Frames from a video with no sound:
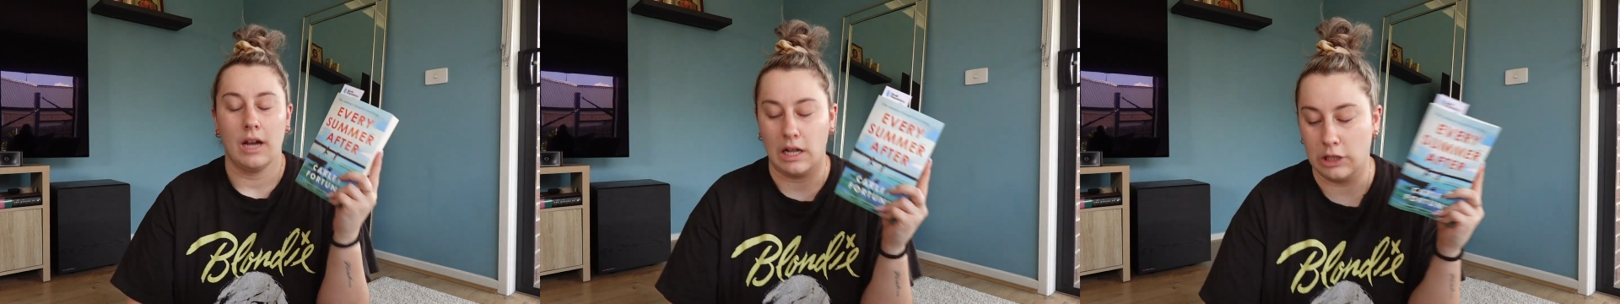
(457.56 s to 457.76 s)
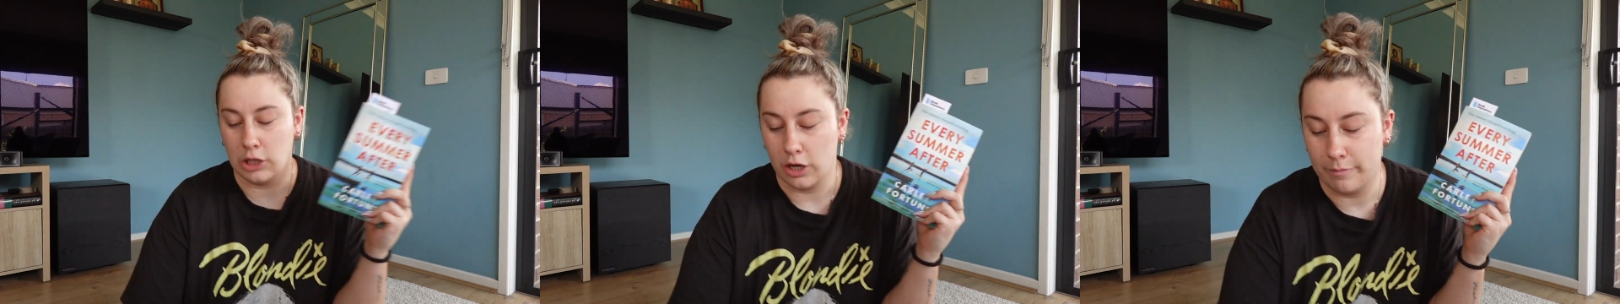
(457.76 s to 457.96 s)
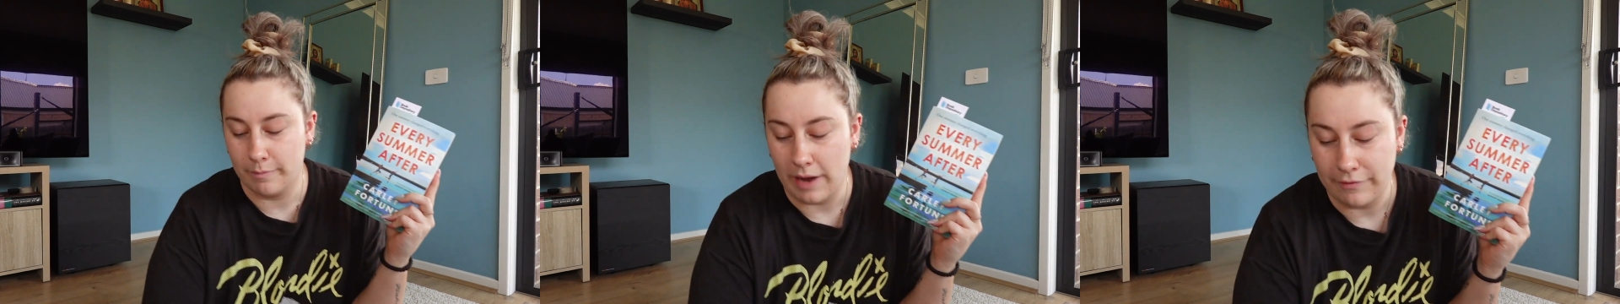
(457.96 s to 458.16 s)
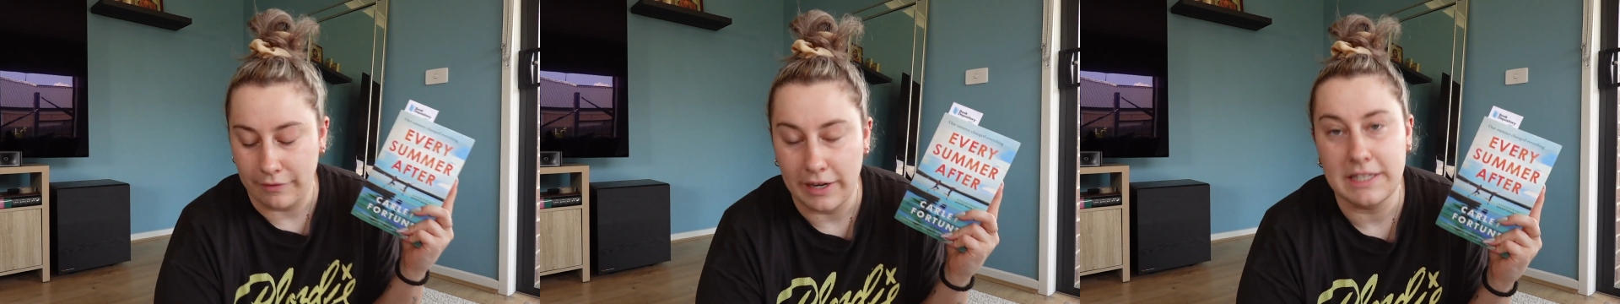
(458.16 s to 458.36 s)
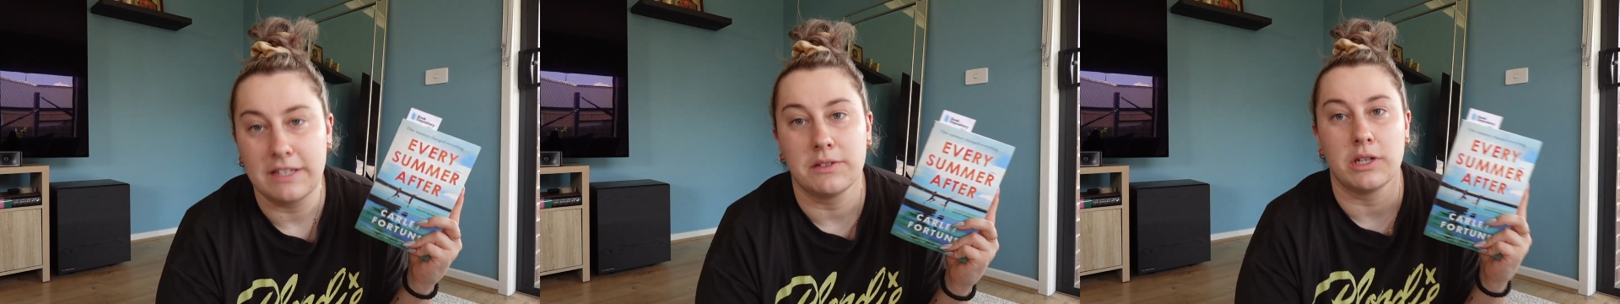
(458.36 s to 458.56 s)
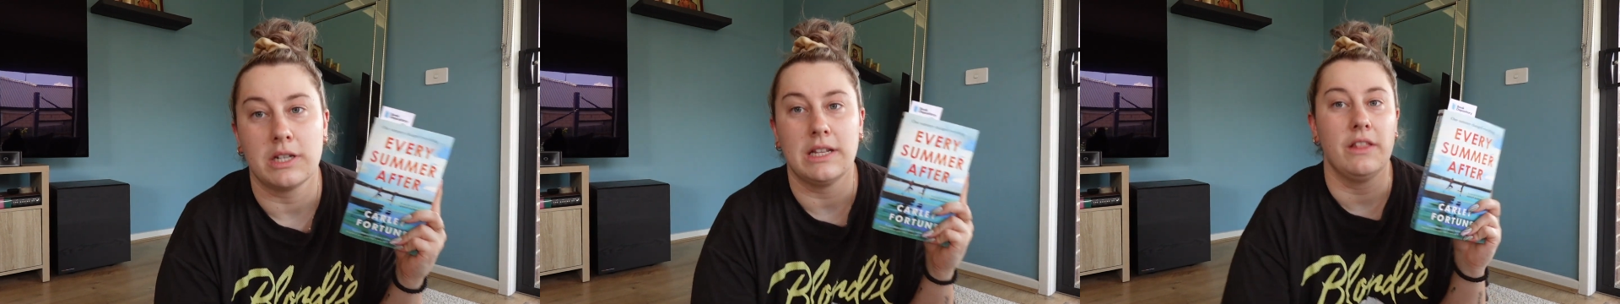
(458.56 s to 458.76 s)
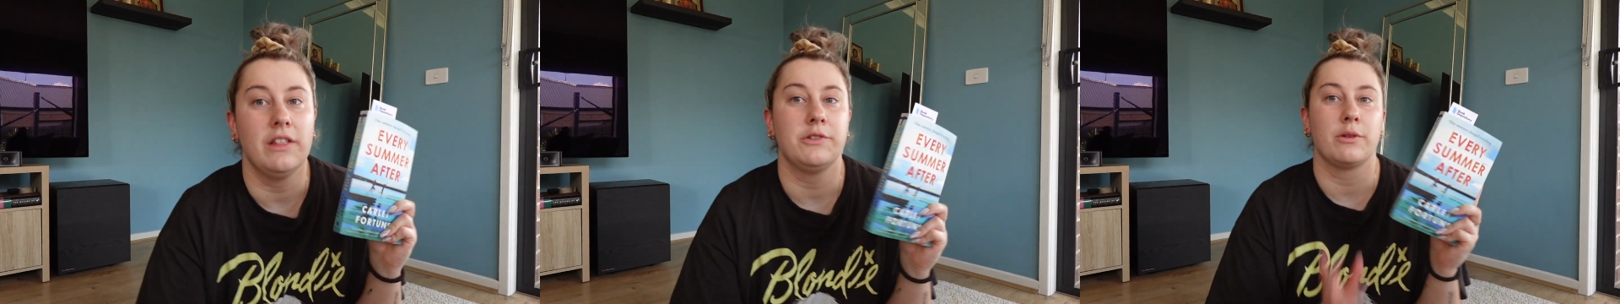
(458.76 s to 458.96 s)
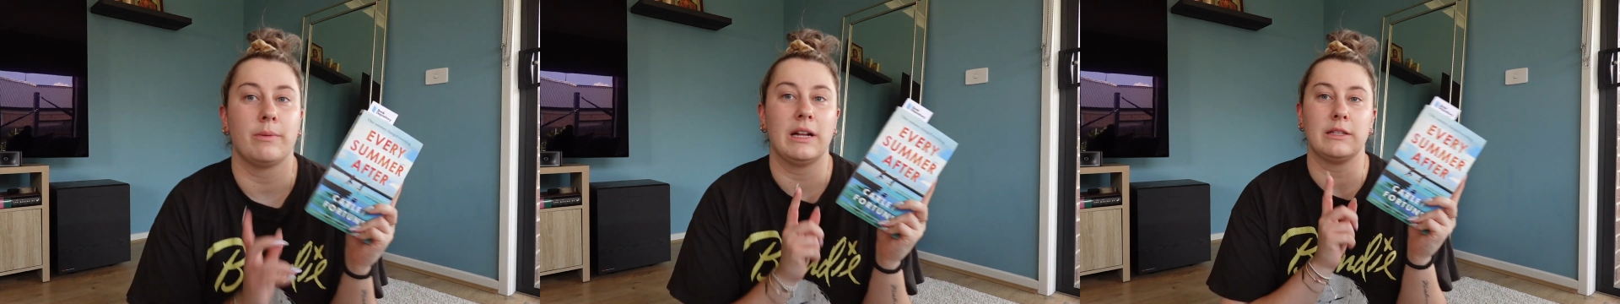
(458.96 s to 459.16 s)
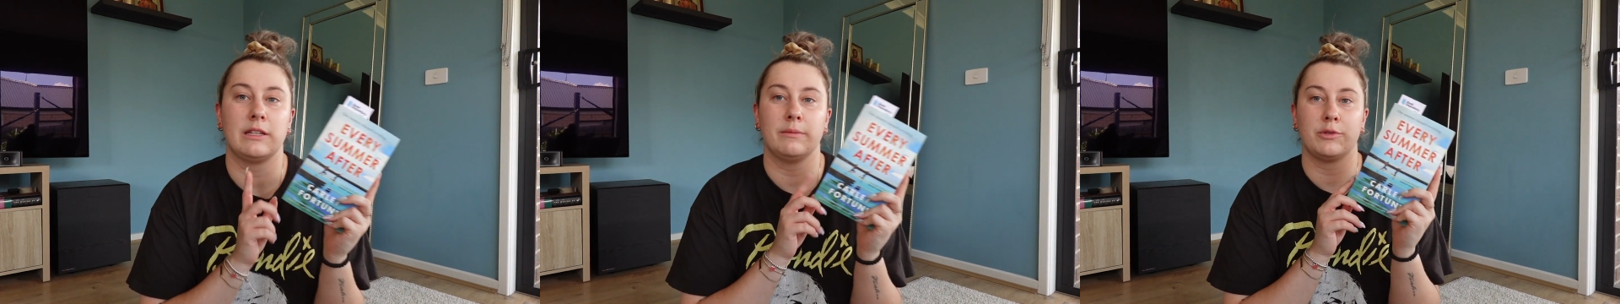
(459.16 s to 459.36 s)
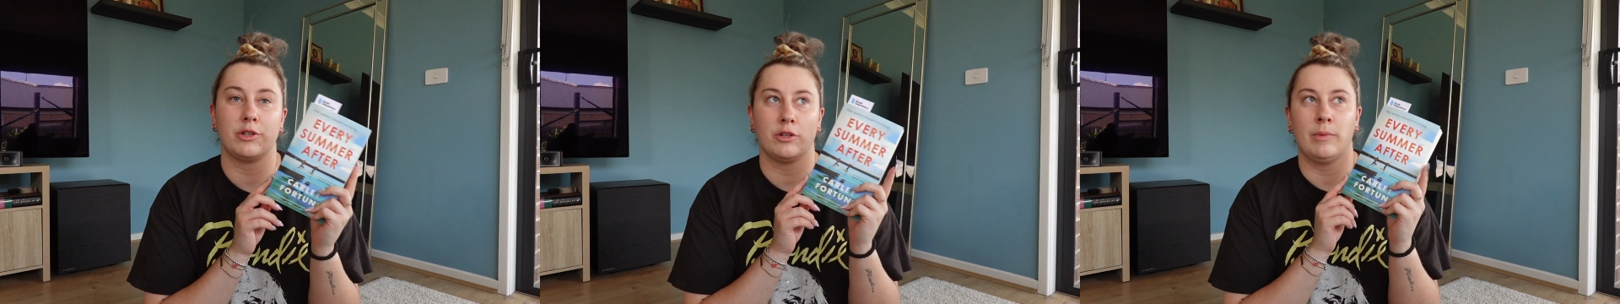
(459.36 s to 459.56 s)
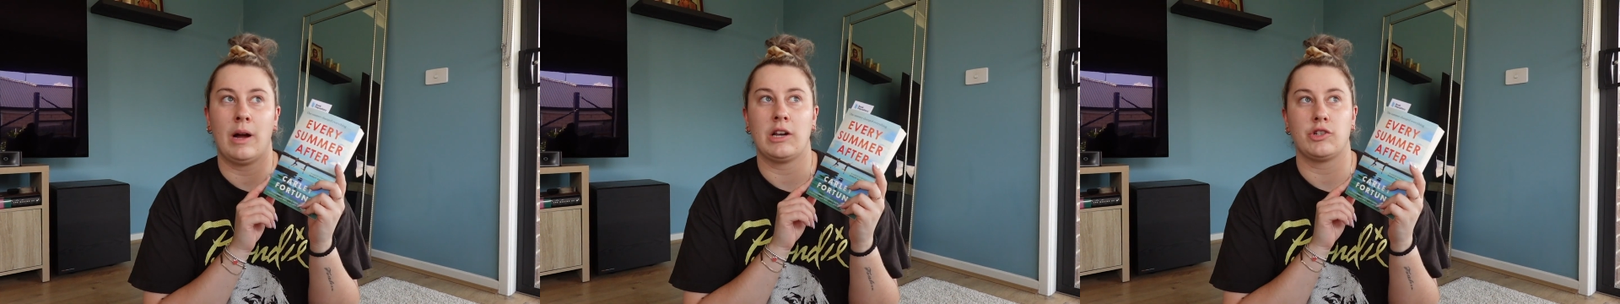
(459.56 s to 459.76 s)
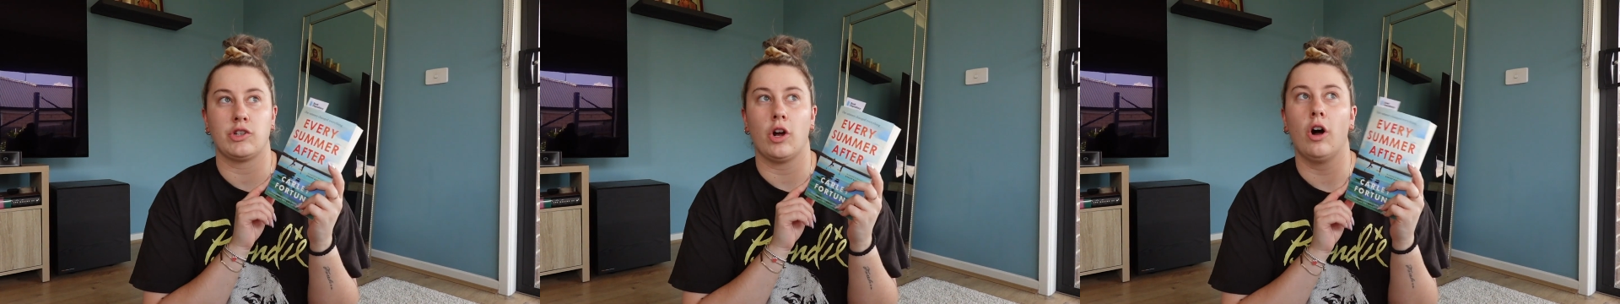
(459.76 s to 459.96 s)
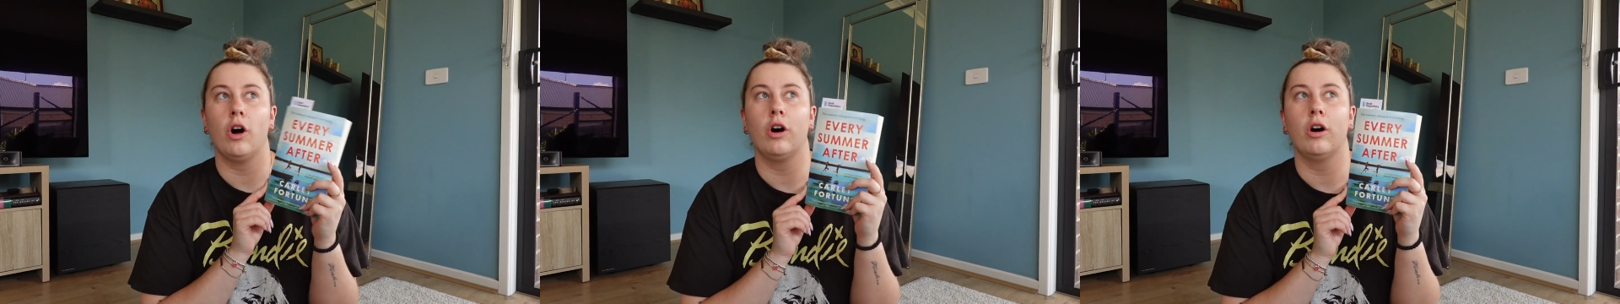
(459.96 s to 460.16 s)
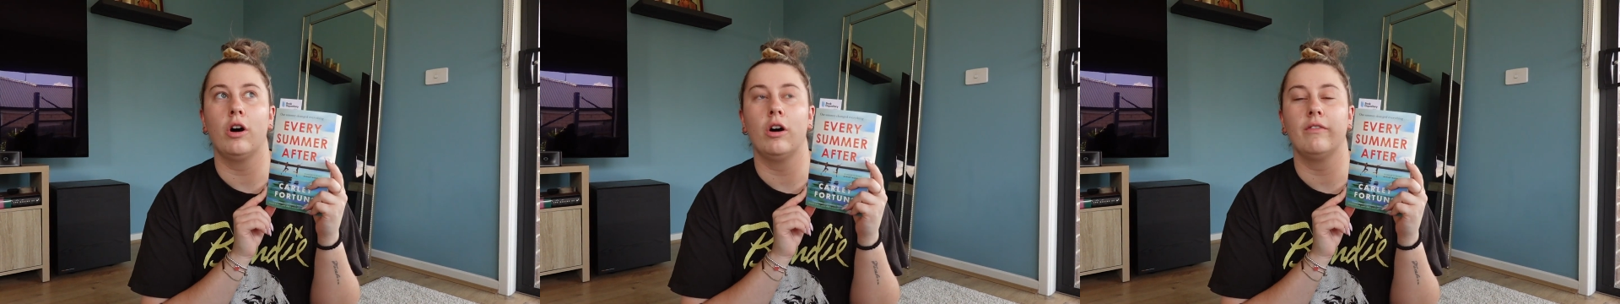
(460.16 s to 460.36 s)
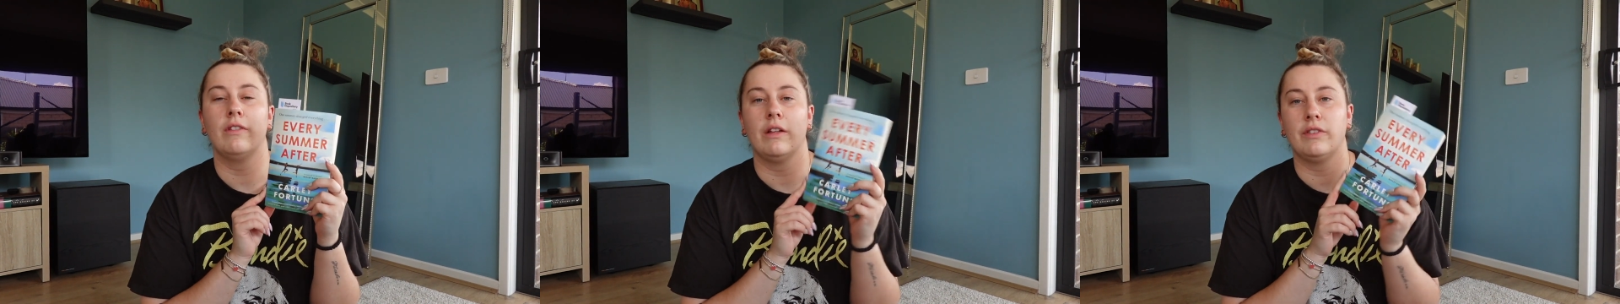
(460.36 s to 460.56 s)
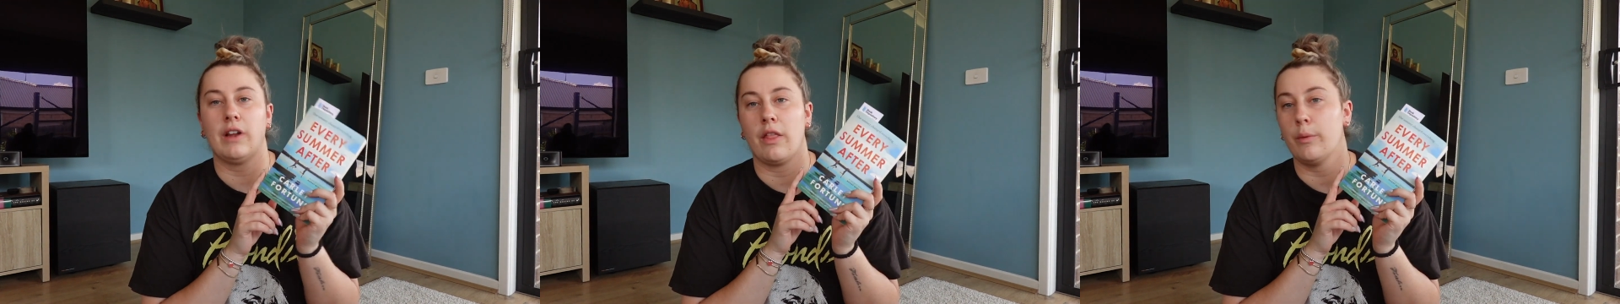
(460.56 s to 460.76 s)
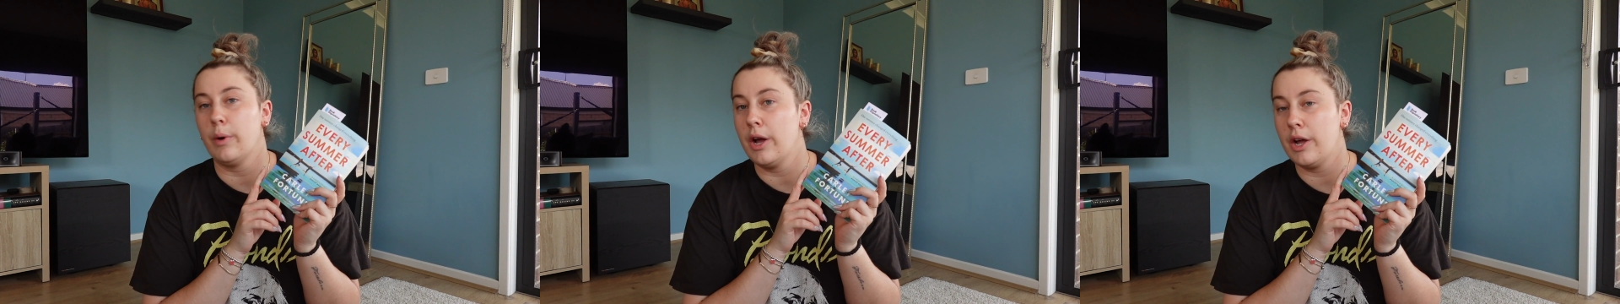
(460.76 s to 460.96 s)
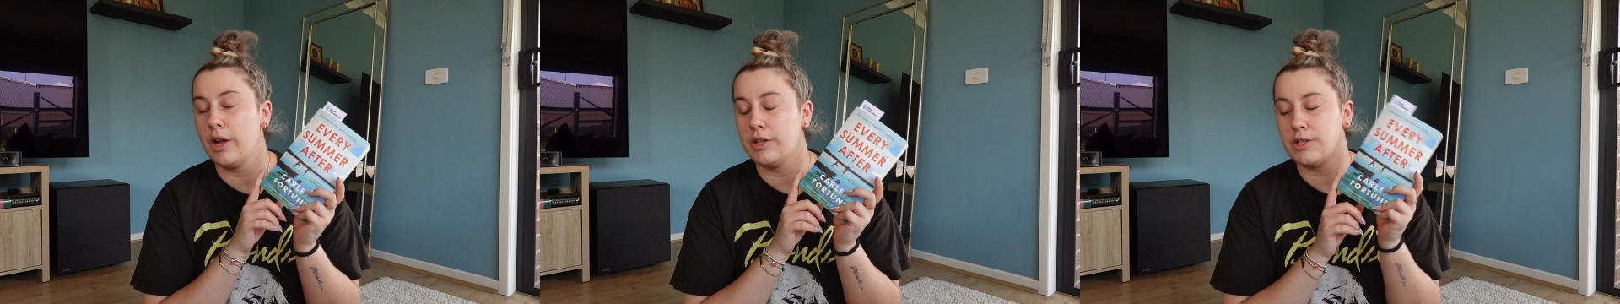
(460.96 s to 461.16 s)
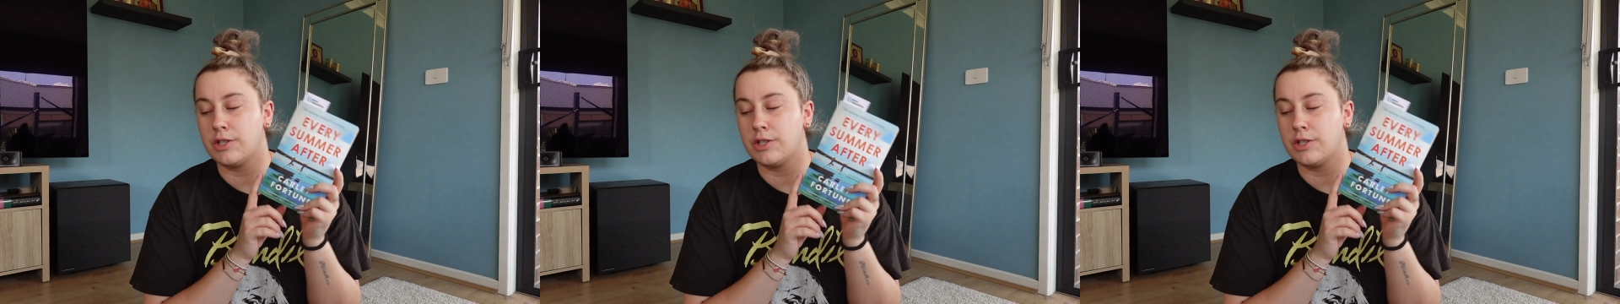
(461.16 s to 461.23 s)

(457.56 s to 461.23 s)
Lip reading: a lot of my friends have sort of said this reminds them too much of Love in Other Words.